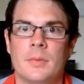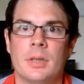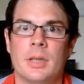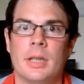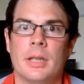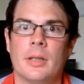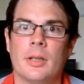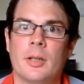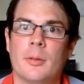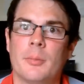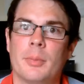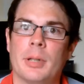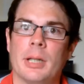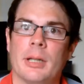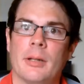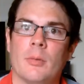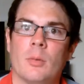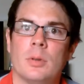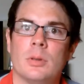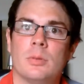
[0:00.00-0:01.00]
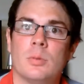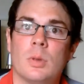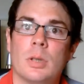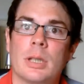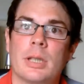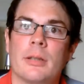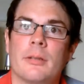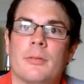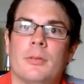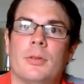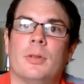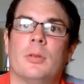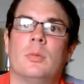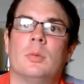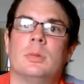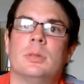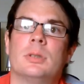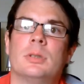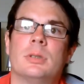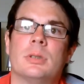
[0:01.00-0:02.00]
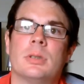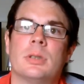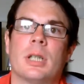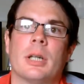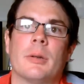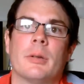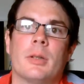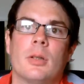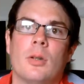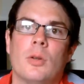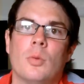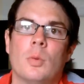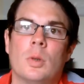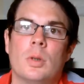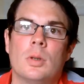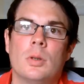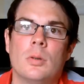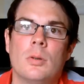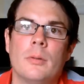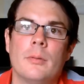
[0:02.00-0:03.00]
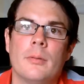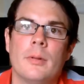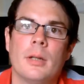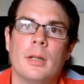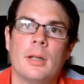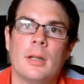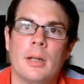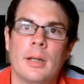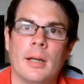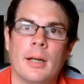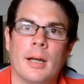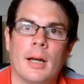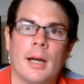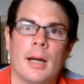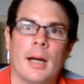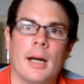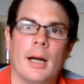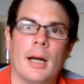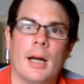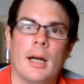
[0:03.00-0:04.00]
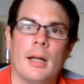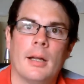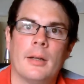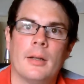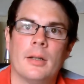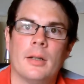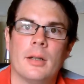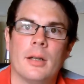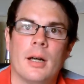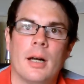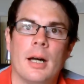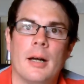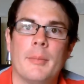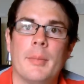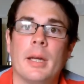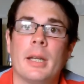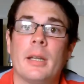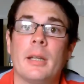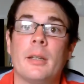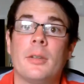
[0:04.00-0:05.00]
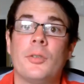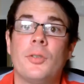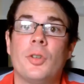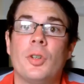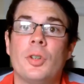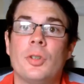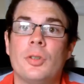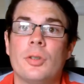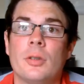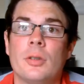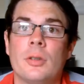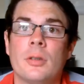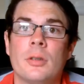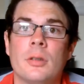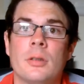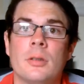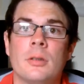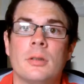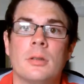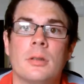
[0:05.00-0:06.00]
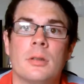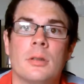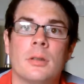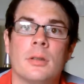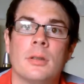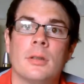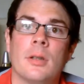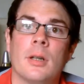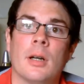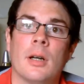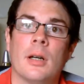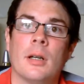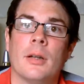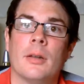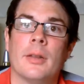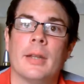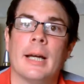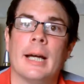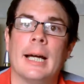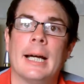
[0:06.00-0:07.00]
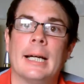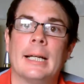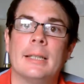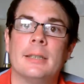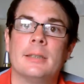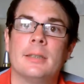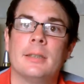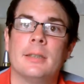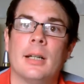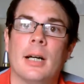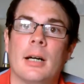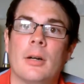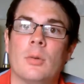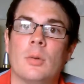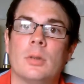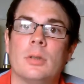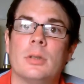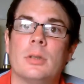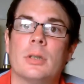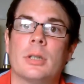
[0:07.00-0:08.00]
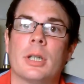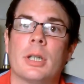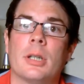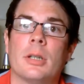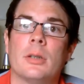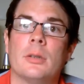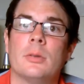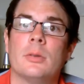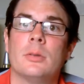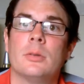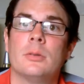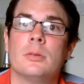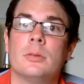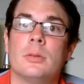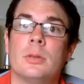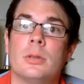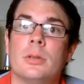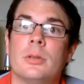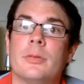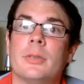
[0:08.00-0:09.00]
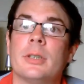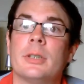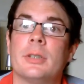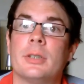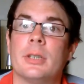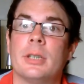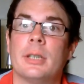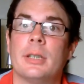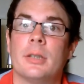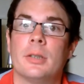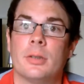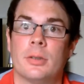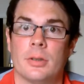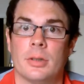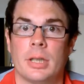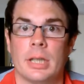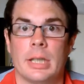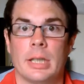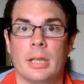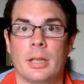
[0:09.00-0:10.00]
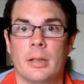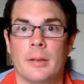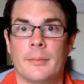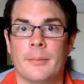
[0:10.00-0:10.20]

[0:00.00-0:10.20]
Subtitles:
the company I was working for was going to the wall, and I made a decision that I wanted to go to university to study.